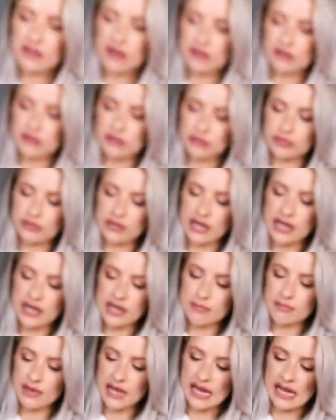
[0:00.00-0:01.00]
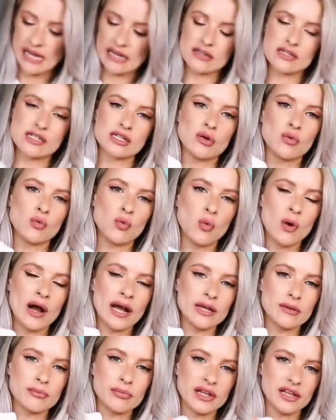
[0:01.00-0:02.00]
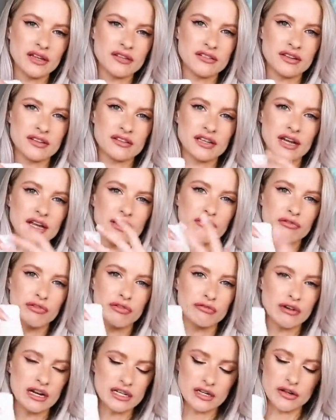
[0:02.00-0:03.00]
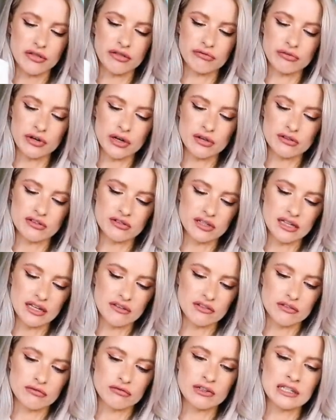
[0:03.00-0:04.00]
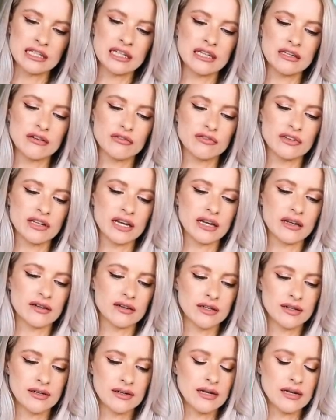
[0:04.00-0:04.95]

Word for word: got cream and white pieces kind of threaded through, so it gives a really lovely